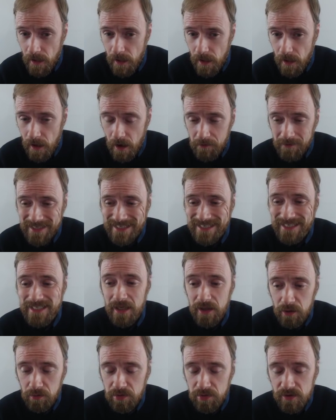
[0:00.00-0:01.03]
How many
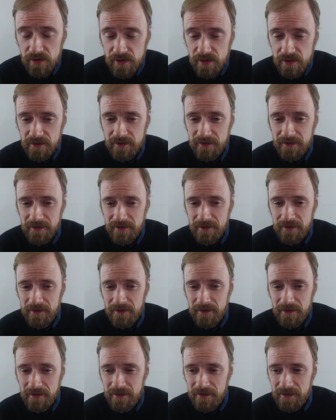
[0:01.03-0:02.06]
syllables?
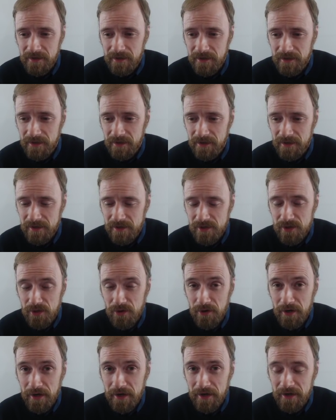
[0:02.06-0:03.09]

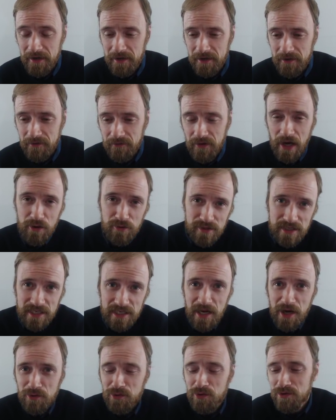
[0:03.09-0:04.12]
Sorry. Vowel
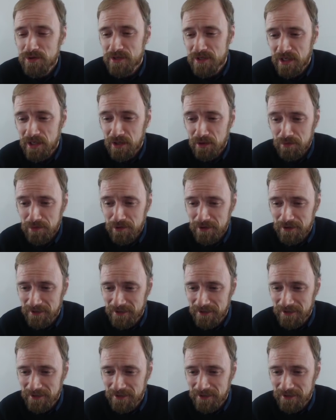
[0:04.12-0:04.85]
sound or syllable?